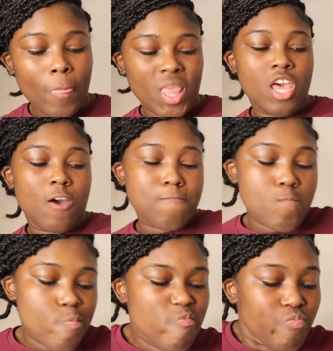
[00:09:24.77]
Yeah,
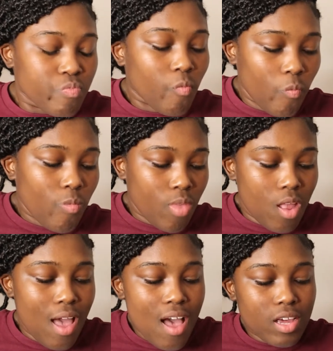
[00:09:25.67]

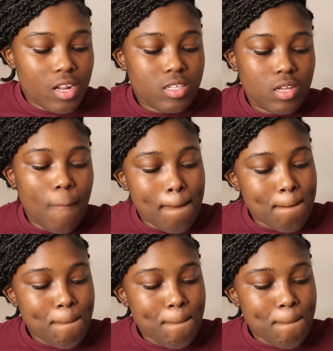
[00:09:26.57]
I'll give this a